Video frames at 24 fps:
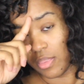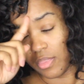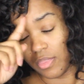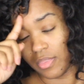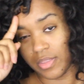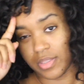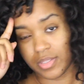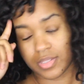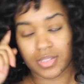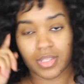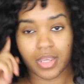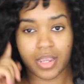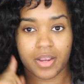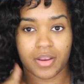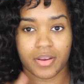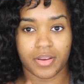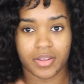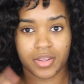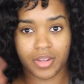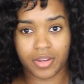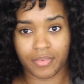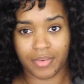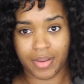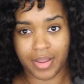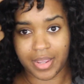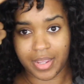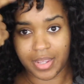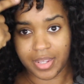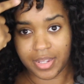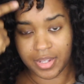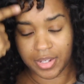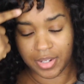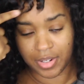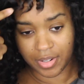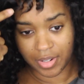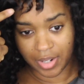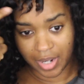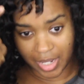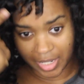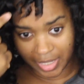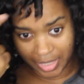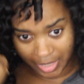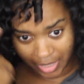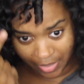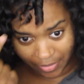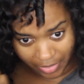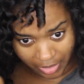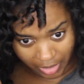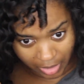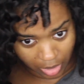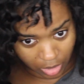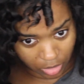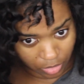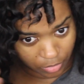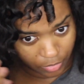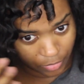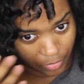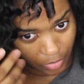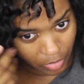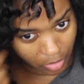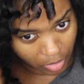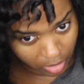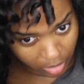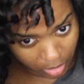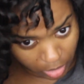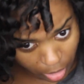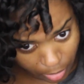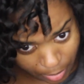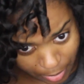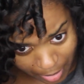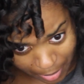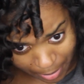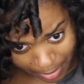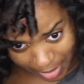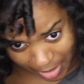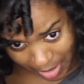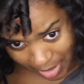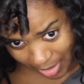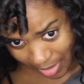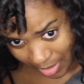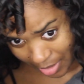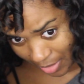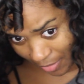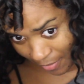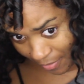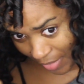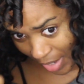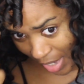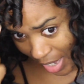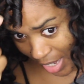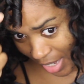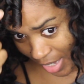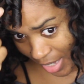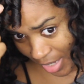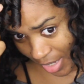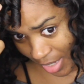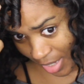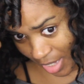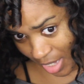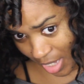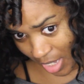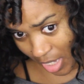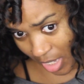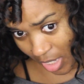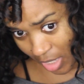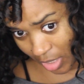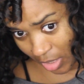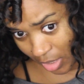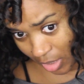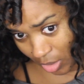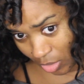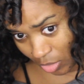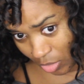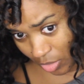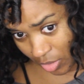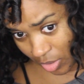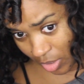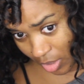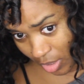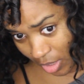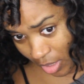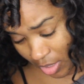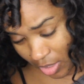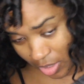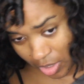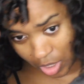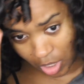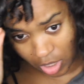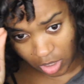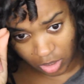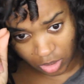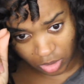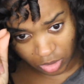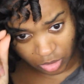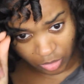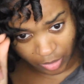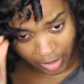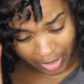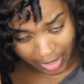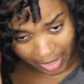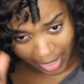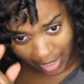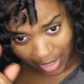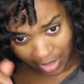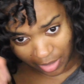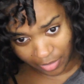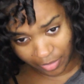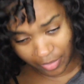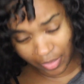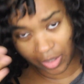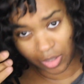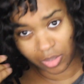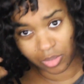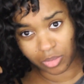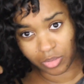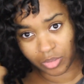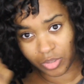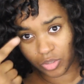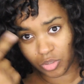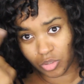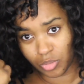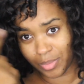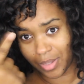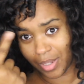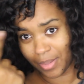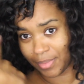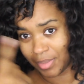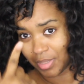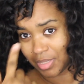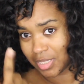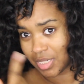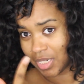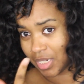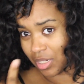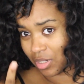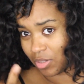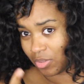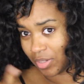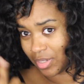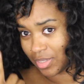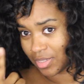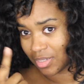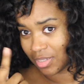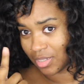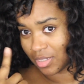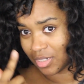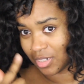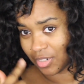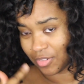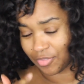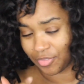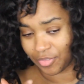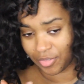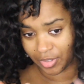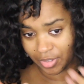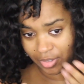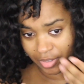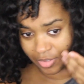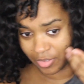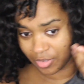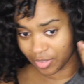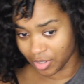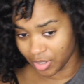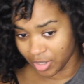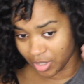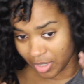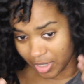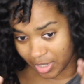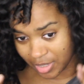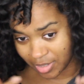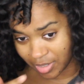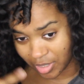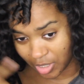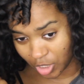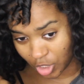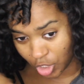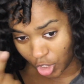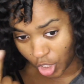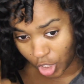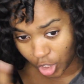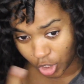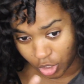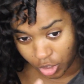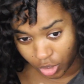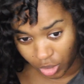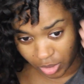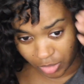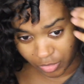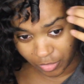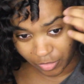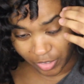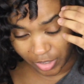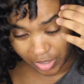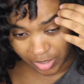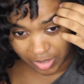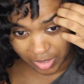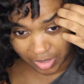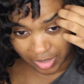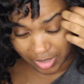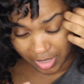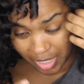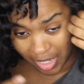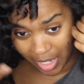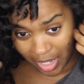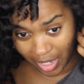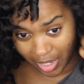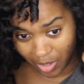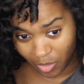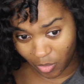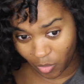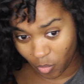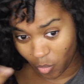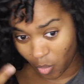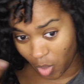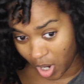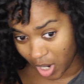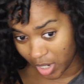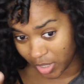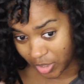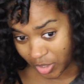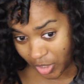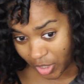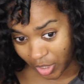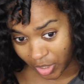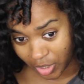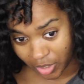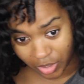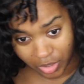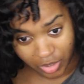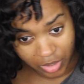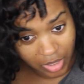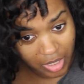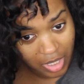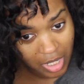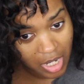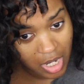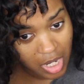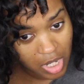This area right here I leave alone for a little bit, because if I loosen these curls right now, you'll be able to tell it's a curl versus a wand curl.